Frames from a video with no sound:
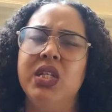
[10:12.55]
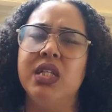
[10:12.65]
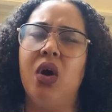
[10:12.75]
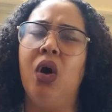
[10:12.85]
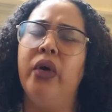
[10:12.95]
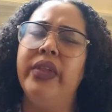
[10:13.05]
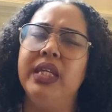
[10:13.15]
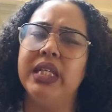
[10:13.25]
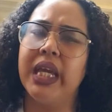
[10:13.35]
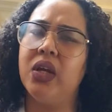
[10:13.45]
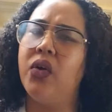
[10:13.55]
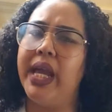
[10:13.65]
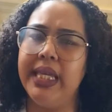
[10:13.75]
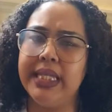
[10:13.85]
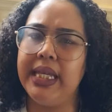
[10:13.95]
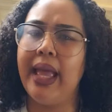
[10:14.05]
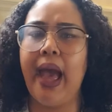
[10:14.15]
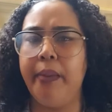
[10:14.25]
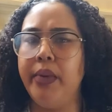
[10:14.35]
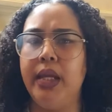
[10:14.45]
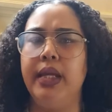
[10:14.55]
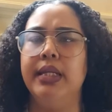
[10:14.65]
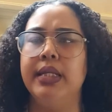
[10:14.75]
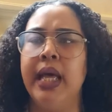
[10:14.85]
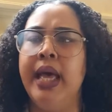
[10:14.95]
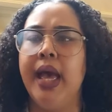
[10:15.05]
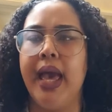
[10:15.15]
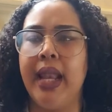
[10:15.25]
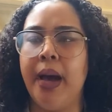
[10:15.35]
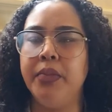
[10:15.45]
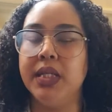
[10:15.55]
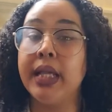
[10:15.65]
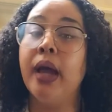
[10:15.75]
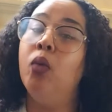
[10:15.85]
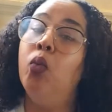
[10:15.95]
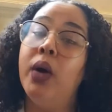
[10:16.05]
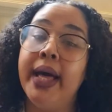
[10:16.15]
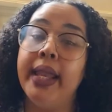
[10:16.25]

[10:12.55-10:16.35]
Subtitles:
all these like crazy happenings. And I'm just like, what